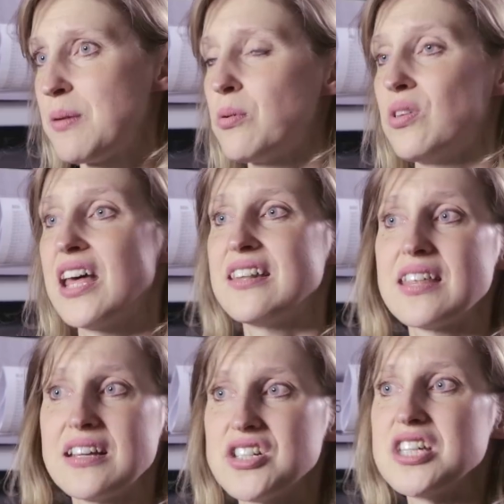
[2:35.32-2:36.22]
people will then
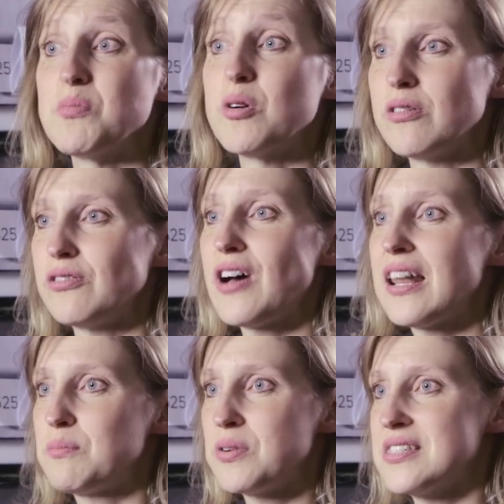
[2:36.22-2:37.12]
think she's more of a
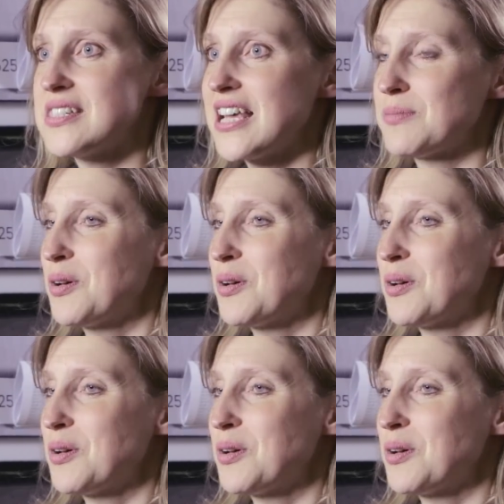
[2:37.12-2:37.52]
valid princess.